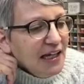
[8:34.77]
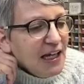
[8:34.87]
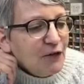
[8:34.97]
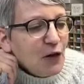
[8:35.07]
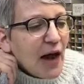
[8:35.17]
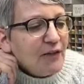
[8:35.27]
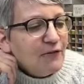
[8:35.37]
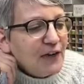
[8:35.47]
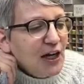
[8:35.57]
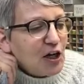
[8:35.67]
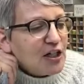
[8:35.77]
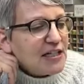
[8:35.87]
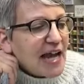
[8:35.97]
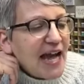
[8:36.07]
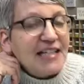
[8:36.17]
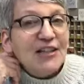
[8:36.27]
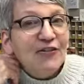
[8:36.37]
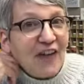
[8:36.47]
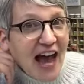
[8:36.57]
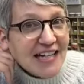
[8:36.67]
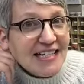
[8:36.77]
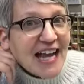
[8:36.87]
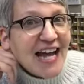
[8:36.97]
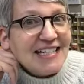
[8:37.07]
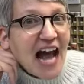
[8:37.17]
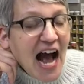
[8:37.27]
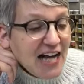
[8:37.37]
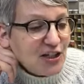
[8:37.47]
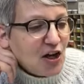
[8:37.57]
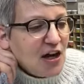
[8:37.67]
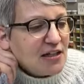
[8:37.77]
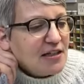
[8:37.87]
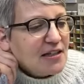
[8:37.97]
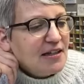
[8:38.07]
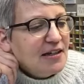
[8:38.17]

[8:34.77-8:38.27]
If you had fingers as fat as hot dogs,